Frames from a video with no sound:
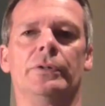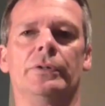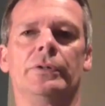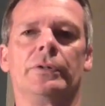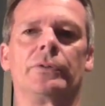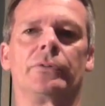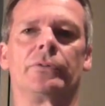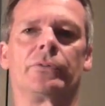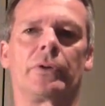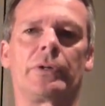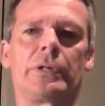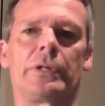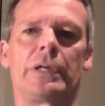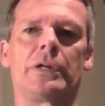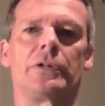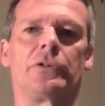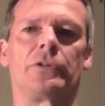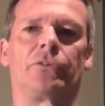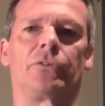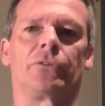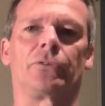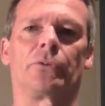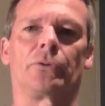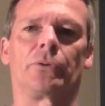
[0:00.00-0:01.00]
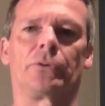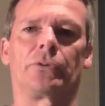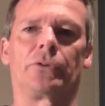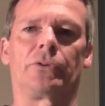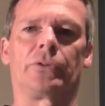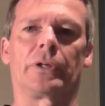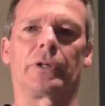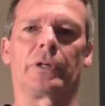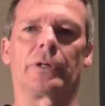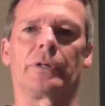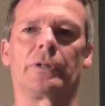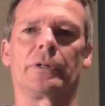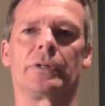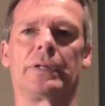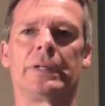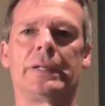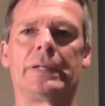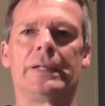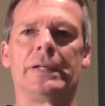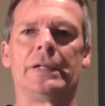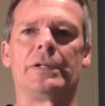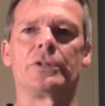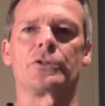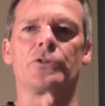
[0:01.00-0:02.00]
So yeah, just sort of
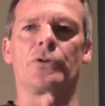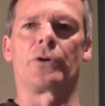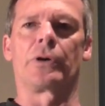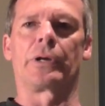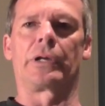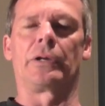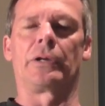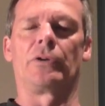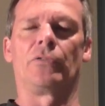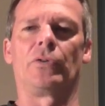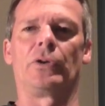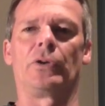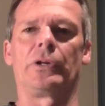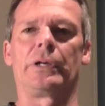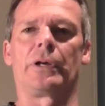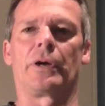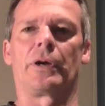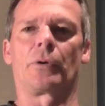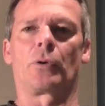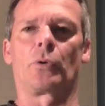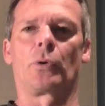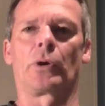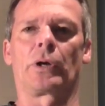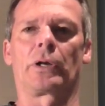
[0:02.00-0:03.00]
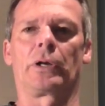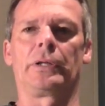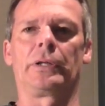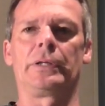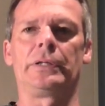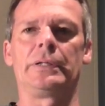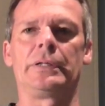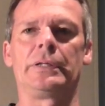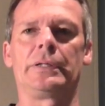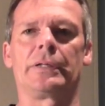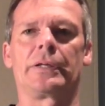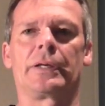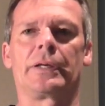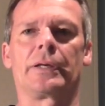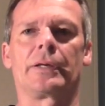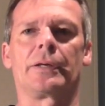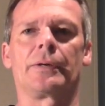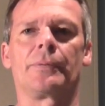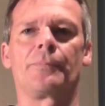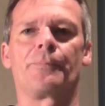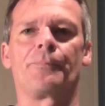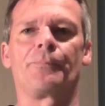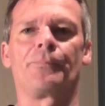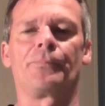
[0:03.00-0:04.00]
uh, try and get a video out quickly.
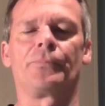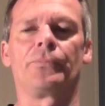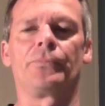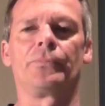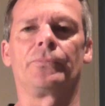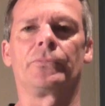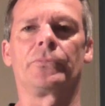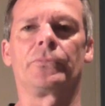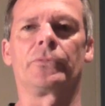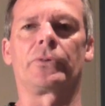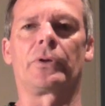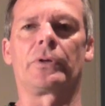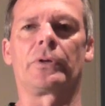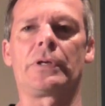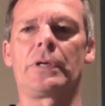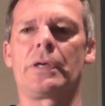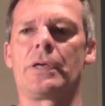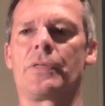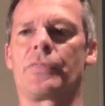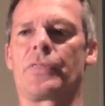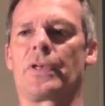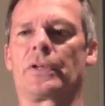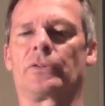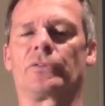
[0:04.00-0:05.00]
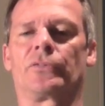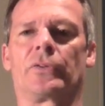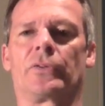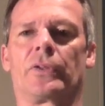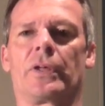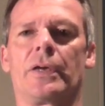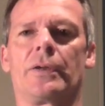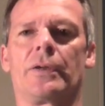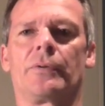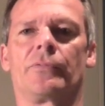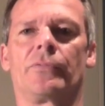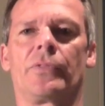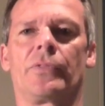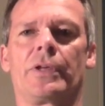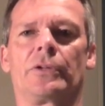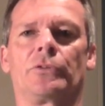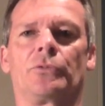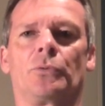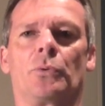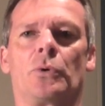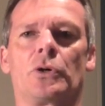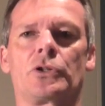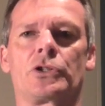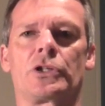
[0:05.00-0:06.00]
Um, so yeah, thanks for that. Thanks
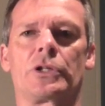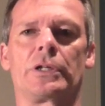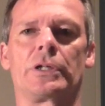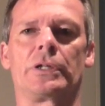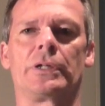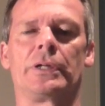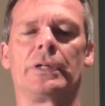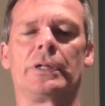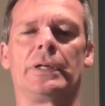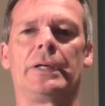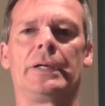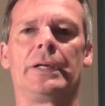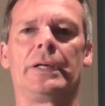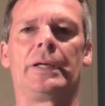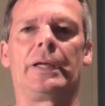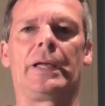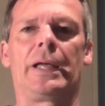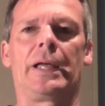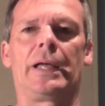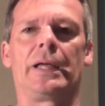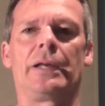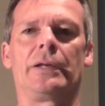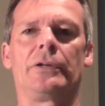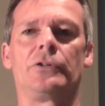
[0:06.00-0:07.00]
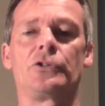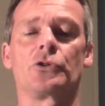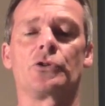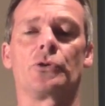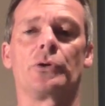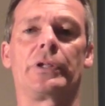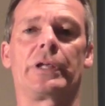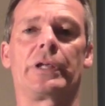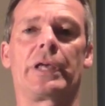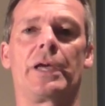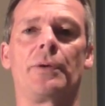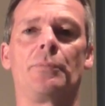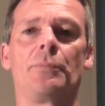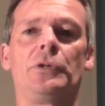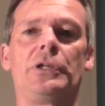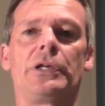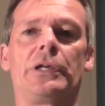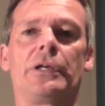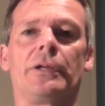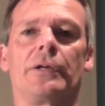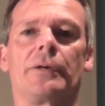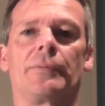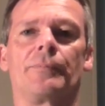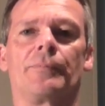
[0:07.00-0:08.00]
for watching and enjoy the game when you
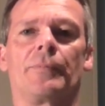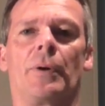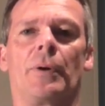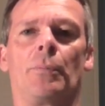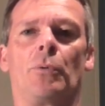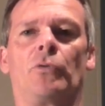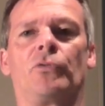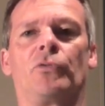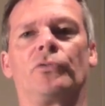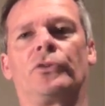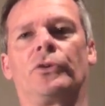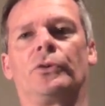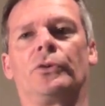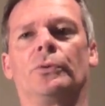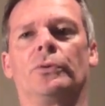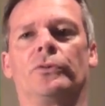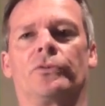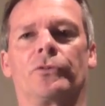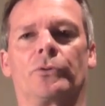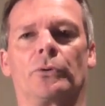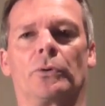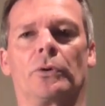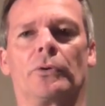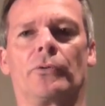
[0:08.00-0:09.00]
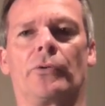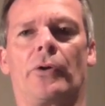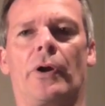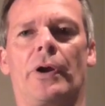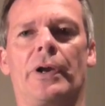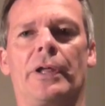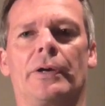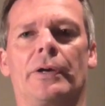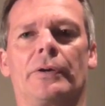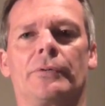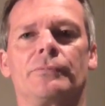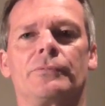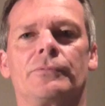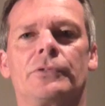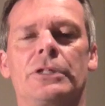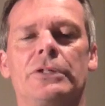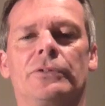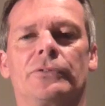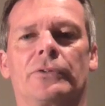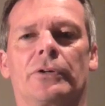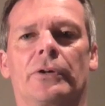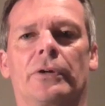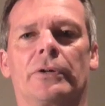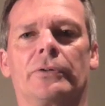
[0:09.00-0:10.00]
get it. I'm off to install it right now.
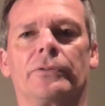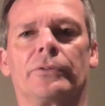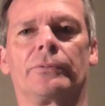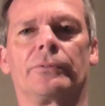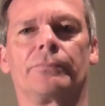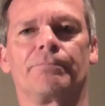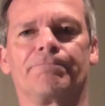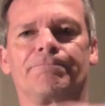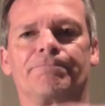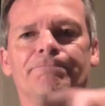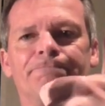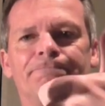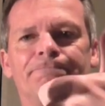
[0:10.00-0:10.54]
Cheers guys.